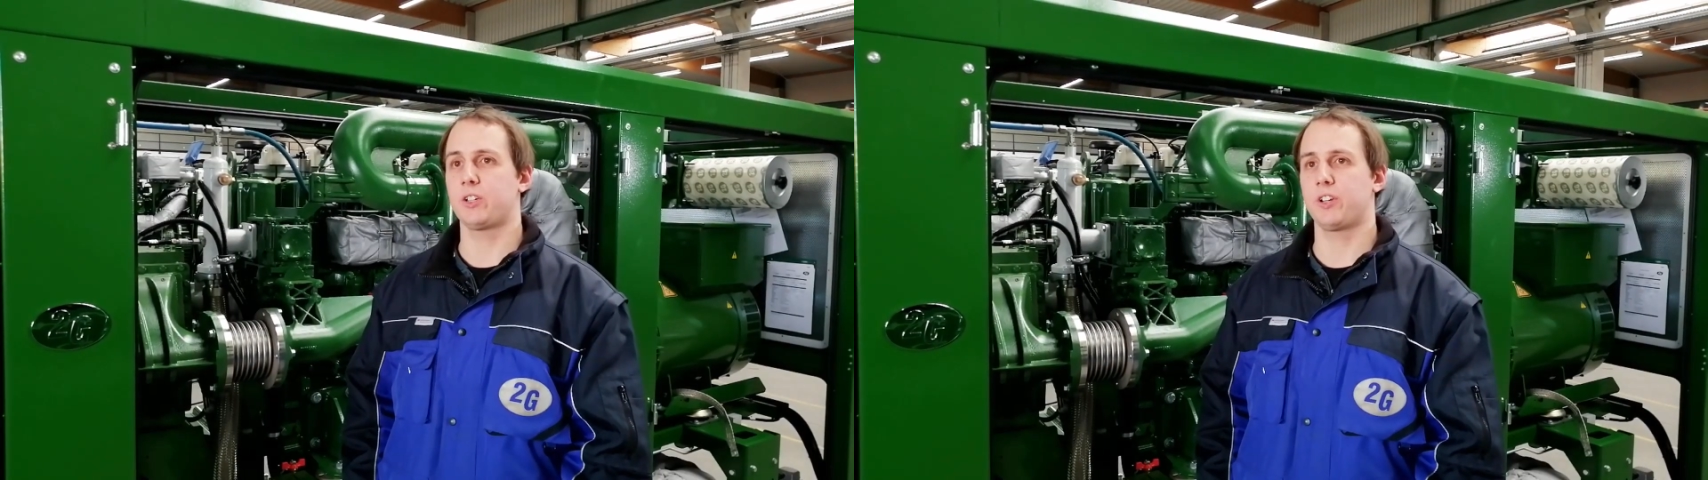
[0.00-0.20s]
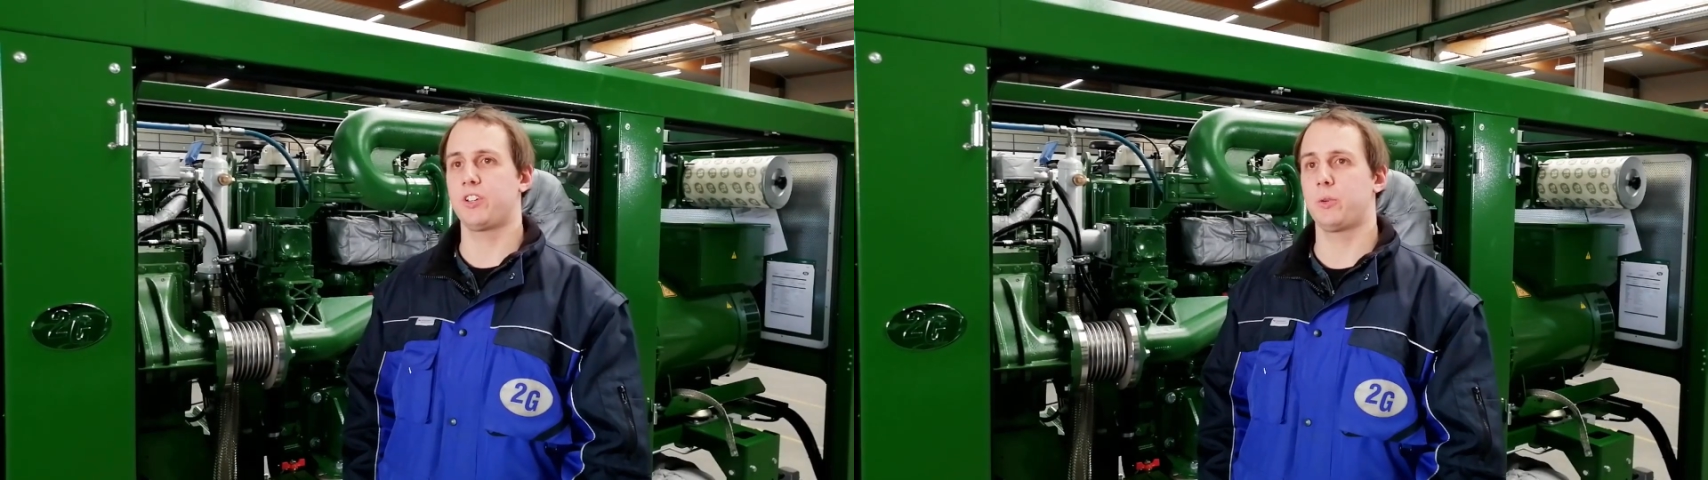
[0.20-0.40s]

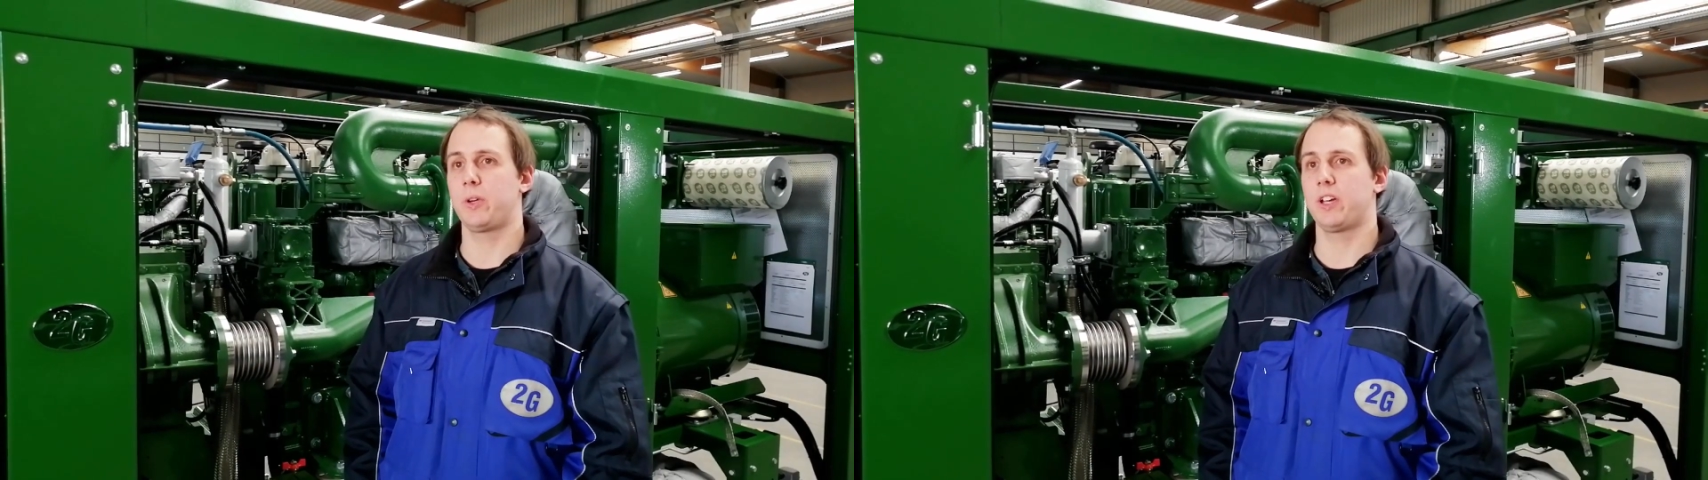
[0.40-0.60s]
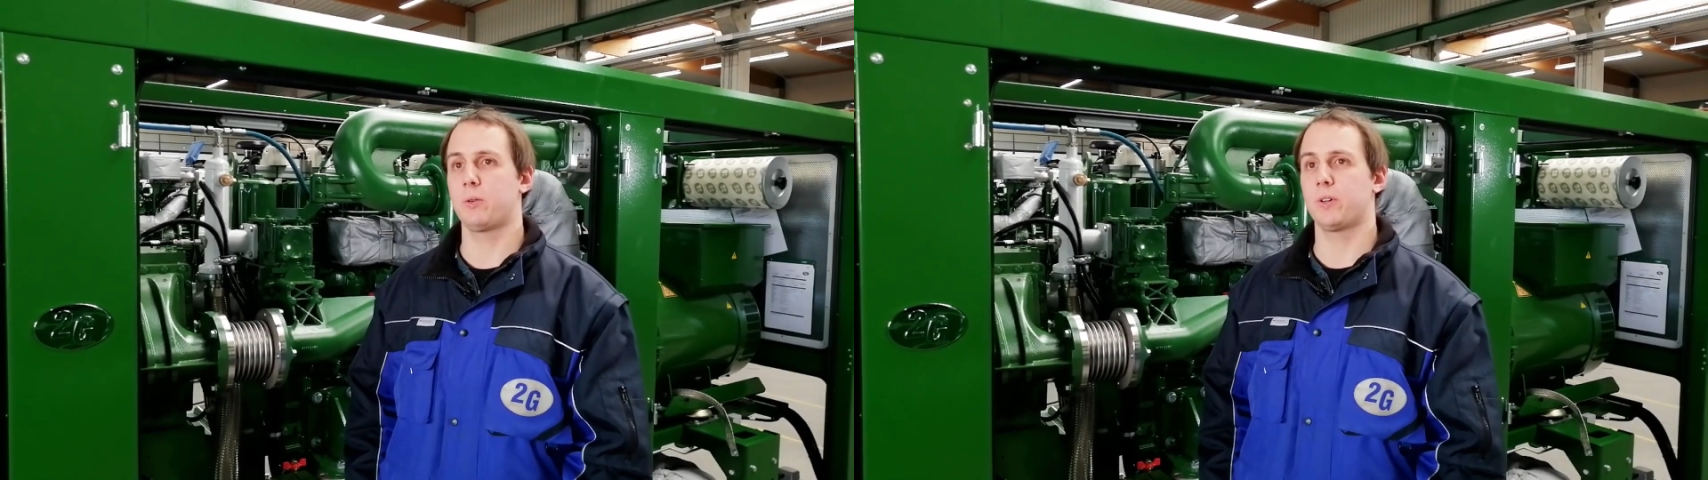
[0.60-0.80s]

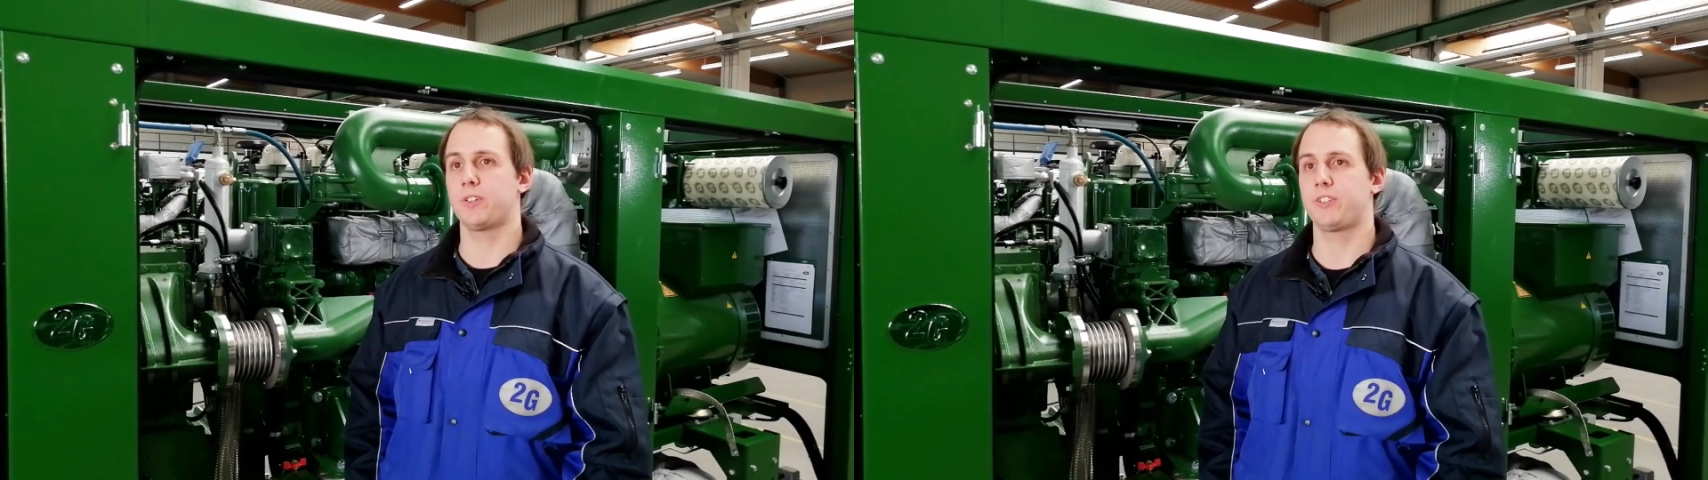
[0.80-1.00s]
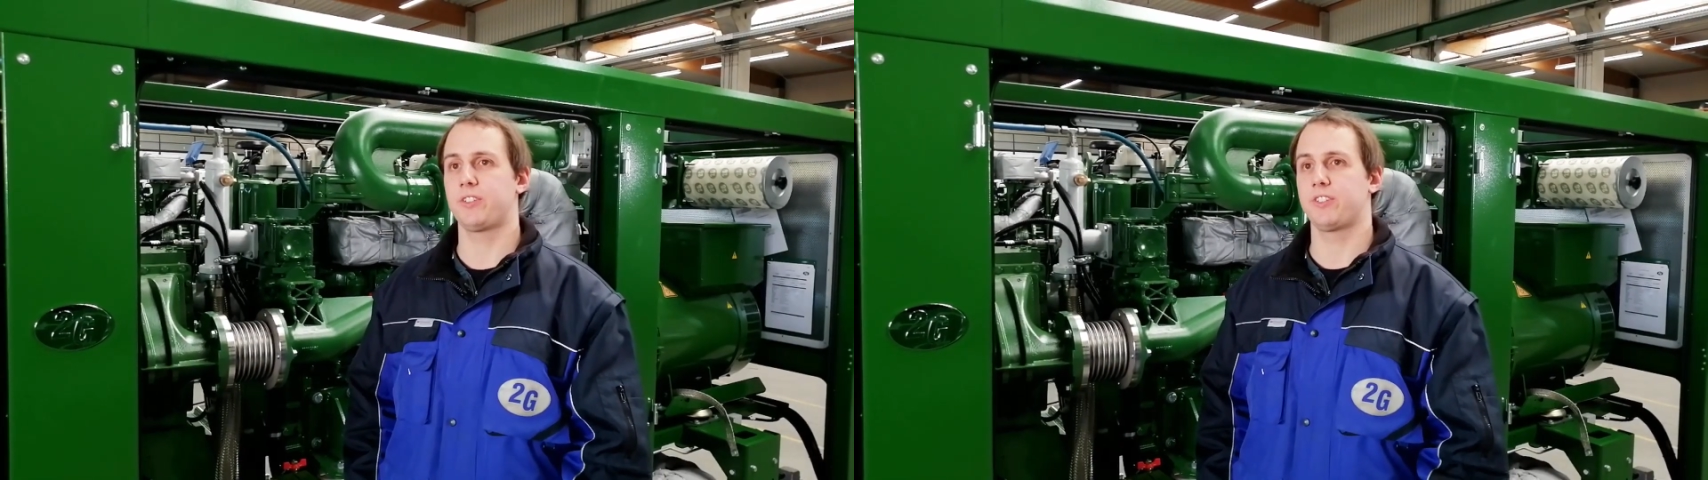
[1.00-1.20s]
criteria
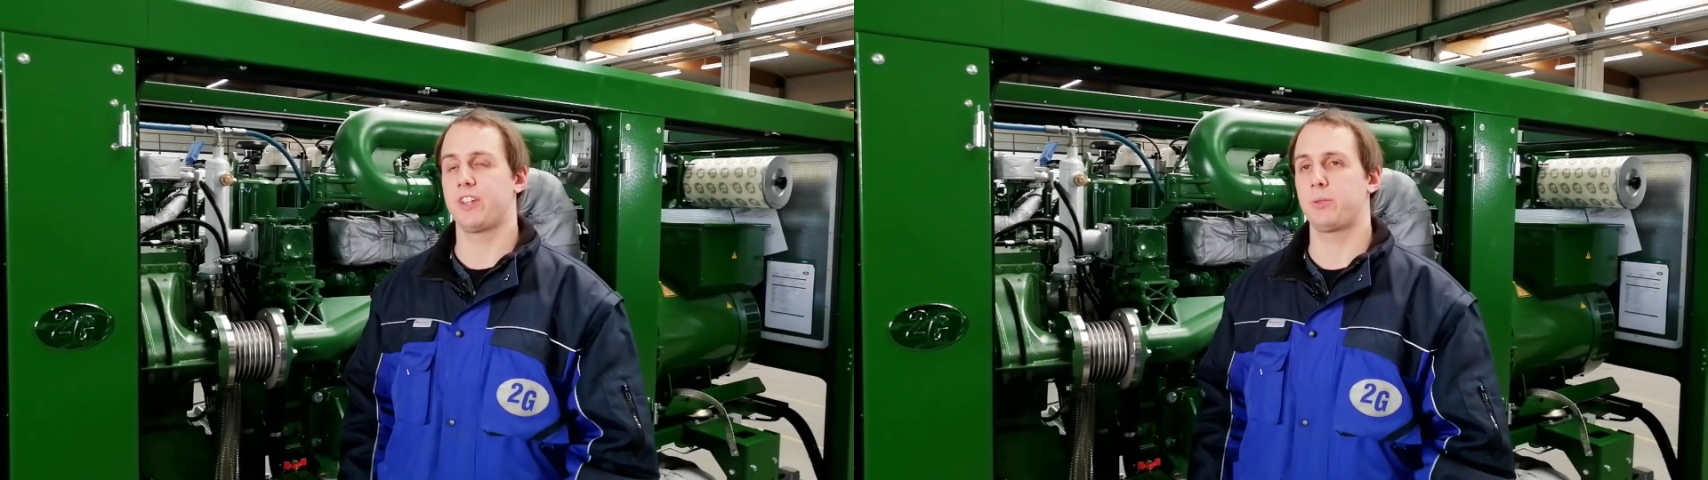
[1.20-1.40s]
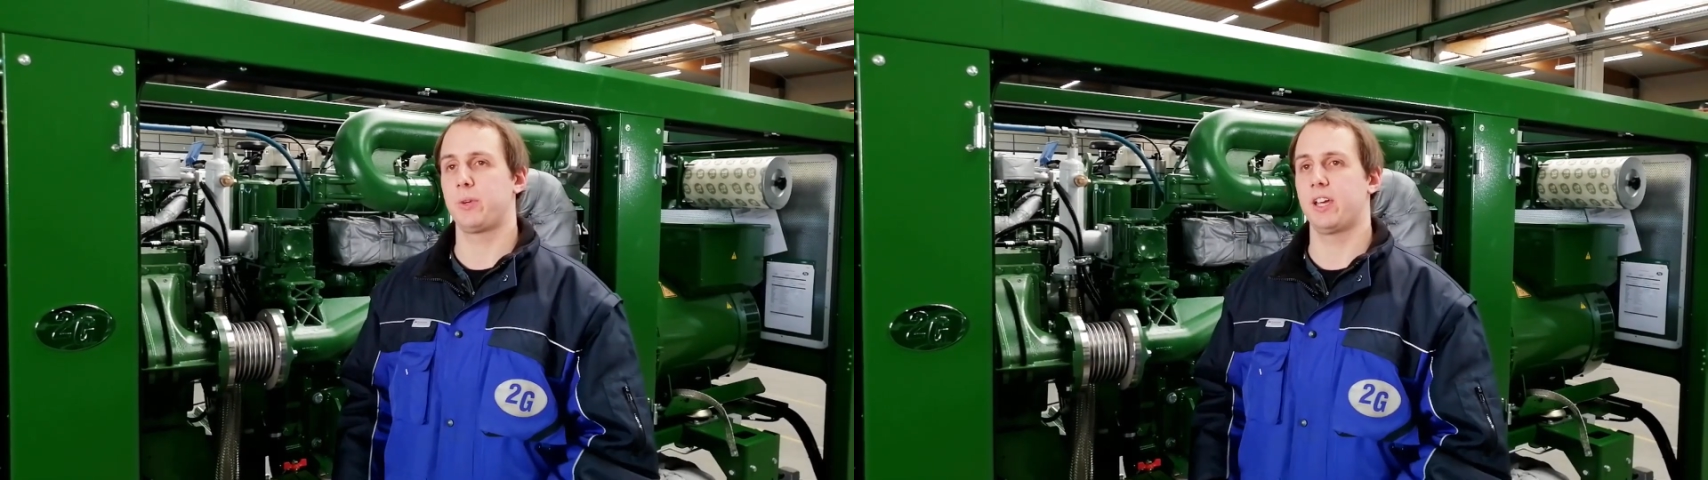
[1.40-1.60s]
was
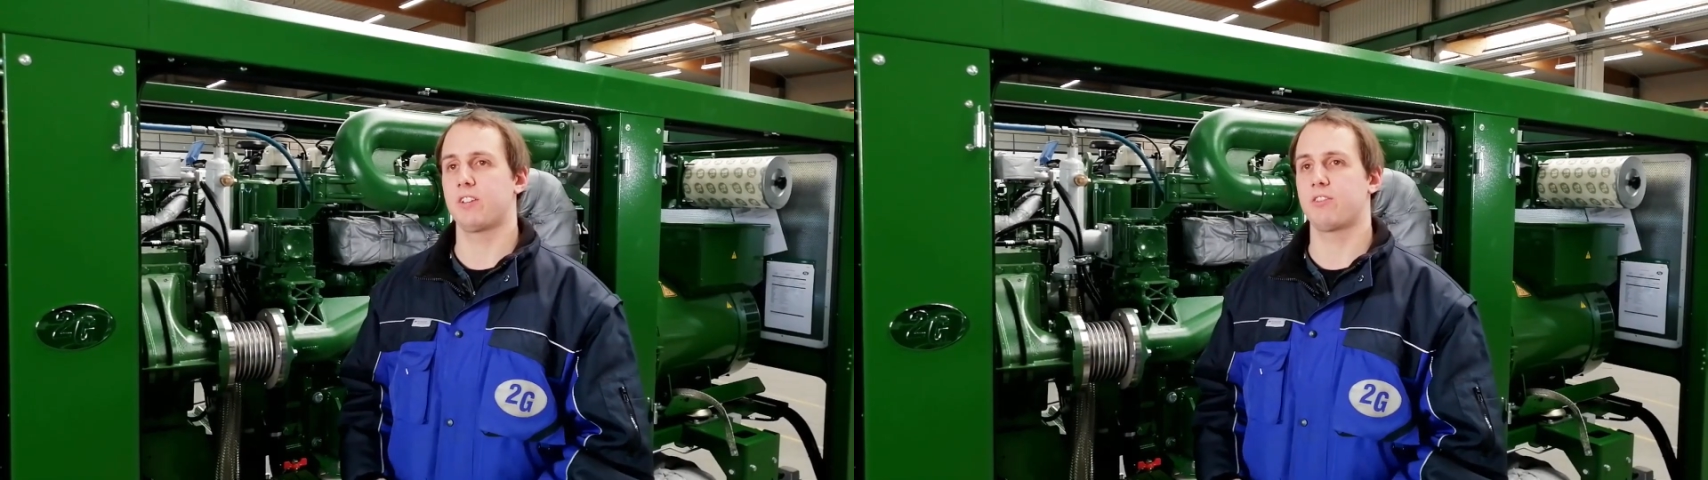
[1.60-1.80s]
that we have